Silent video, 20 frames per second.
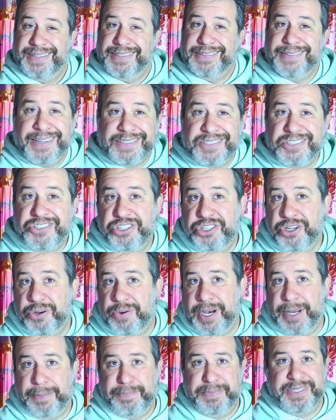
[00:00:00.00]
doesn't show
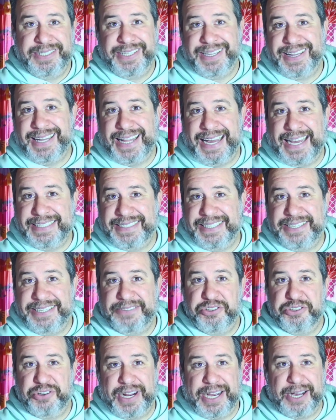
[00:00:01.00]
up until the last day
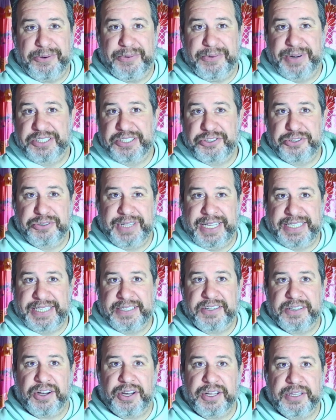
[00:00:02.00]
of trial when it's too late
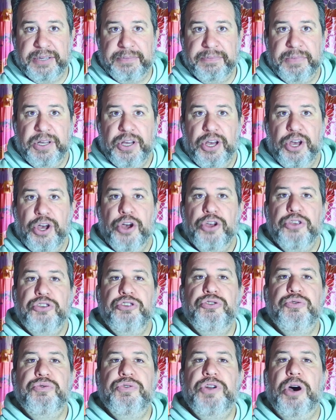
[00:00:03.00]
to call them,
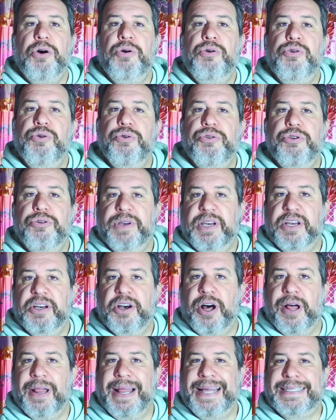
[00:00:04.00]
you know who you can
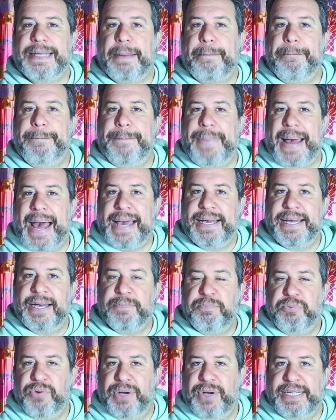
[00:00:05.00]
call as a
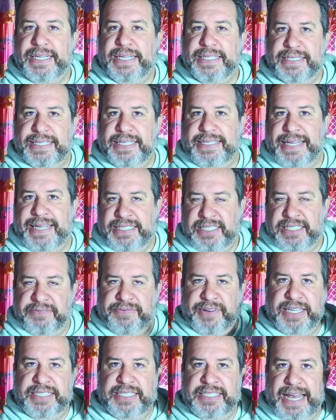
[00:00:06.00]
backup witness to
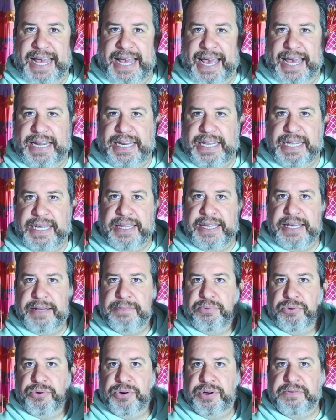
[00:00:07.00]
testify to any of the
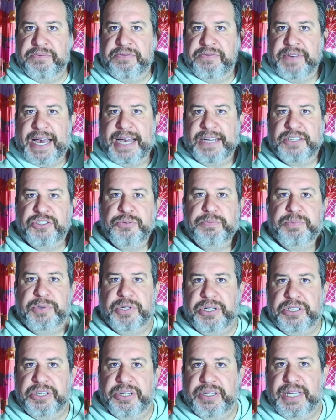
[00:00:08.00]
important facts you put
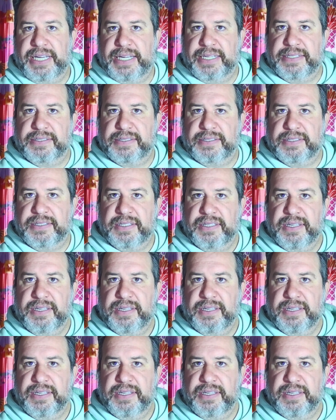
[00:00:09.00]
on your list.